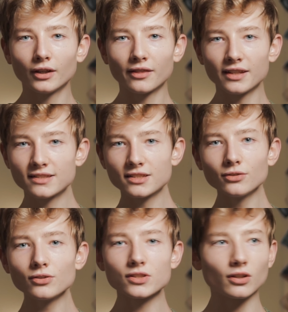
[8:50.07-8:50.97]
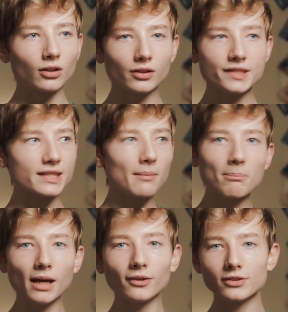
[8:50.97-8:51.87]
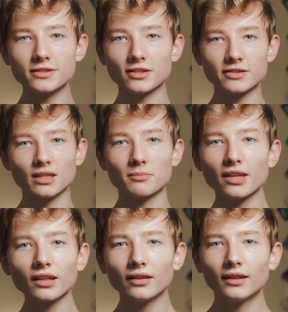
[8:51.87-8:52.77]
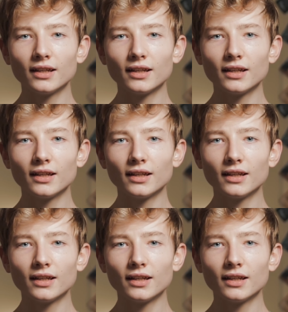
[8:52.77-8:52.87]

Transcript: these dunes or some mountains or something,